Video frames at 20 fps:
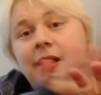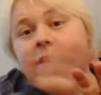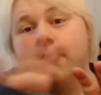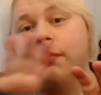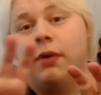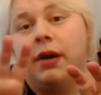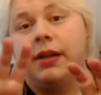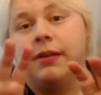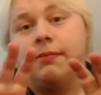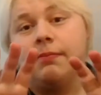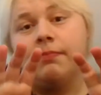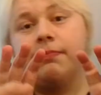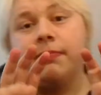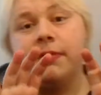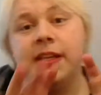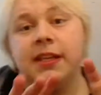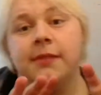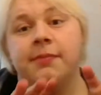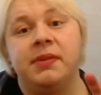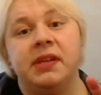and white
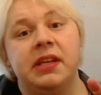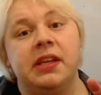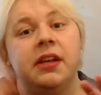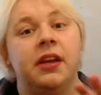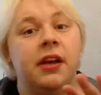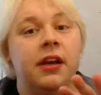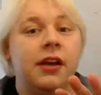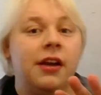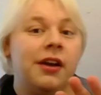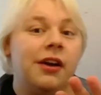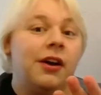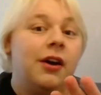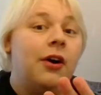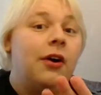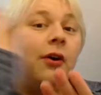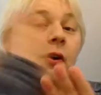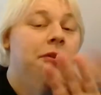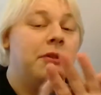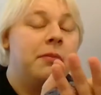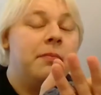TP,
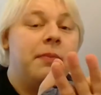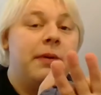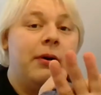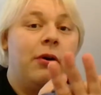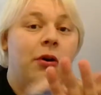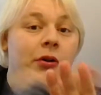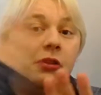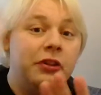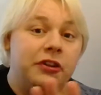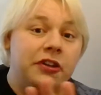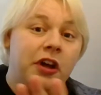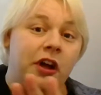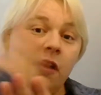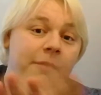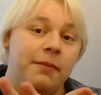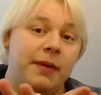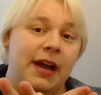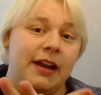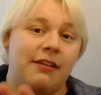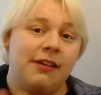on the top
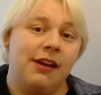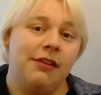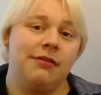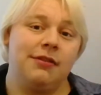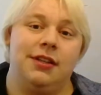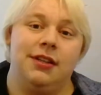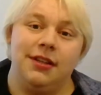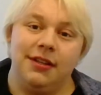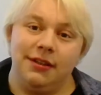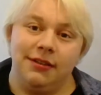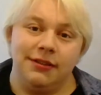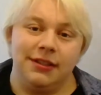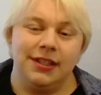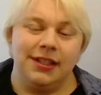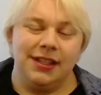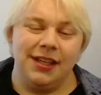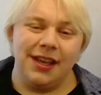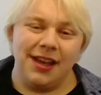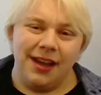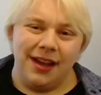background. And I was like,
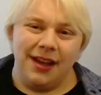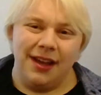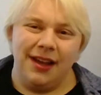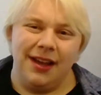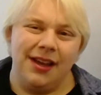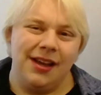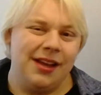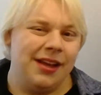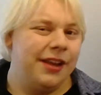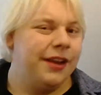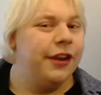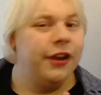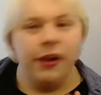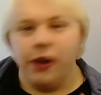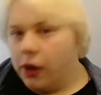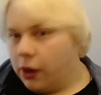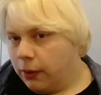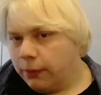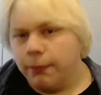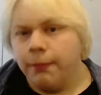yeah, no.
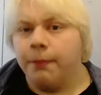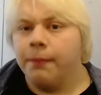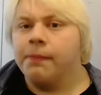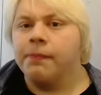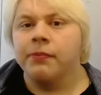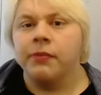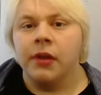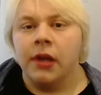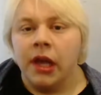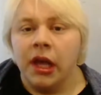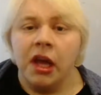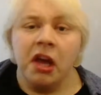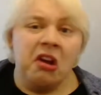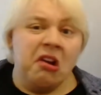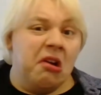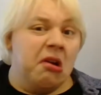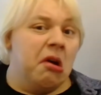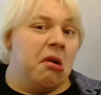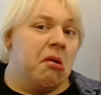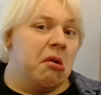
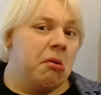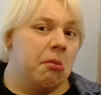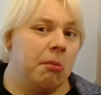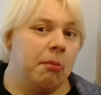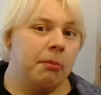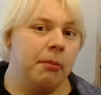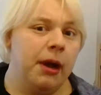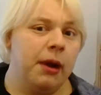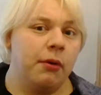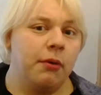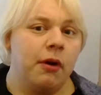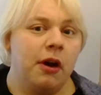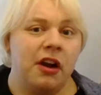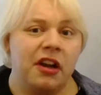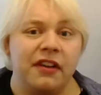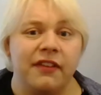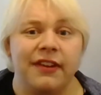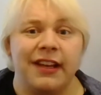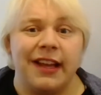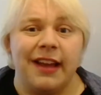Might work if
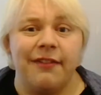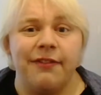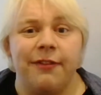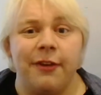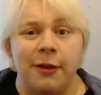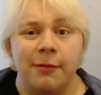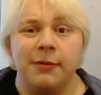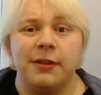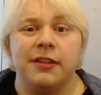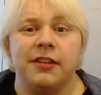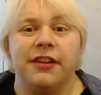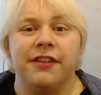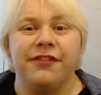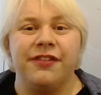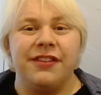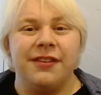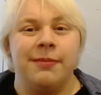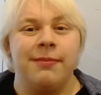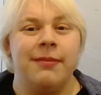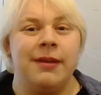I get famous enough
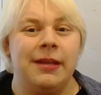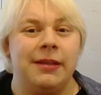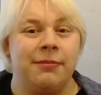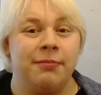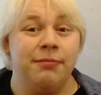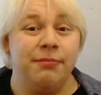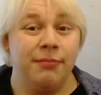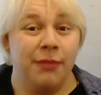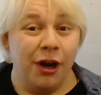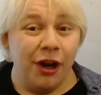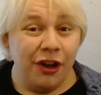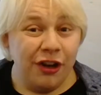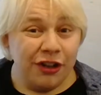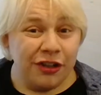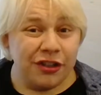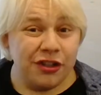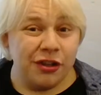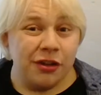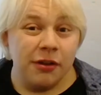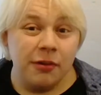to make
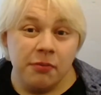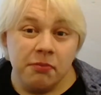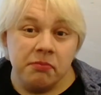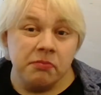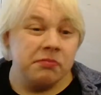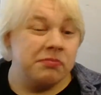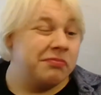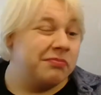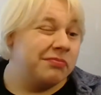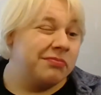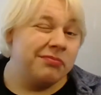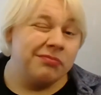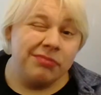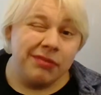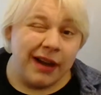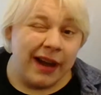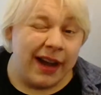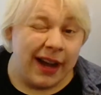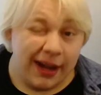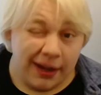merch,
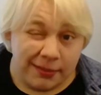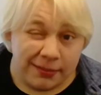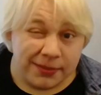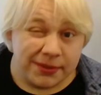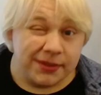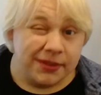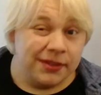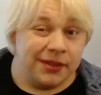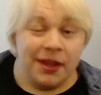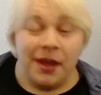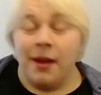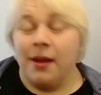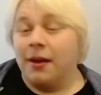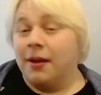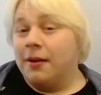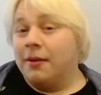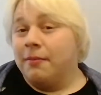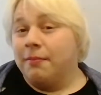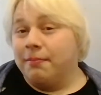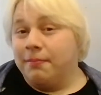perhaps.
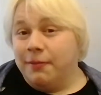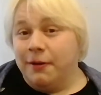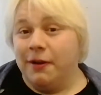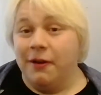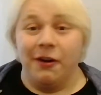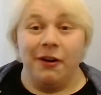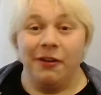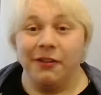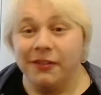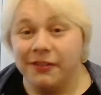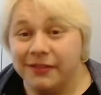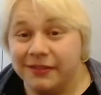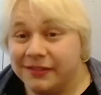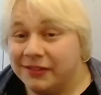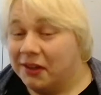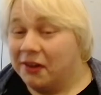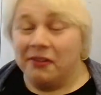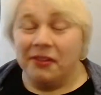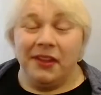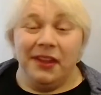But not
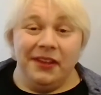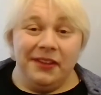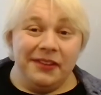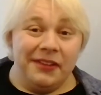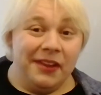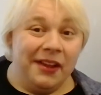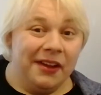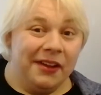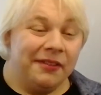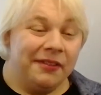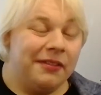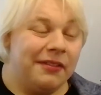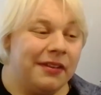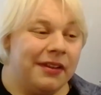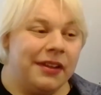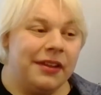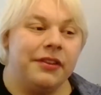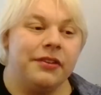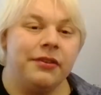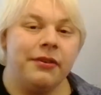this, no.
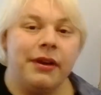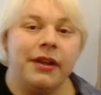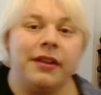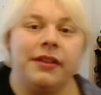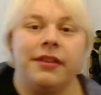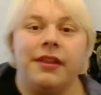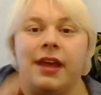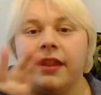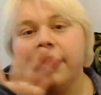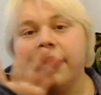So then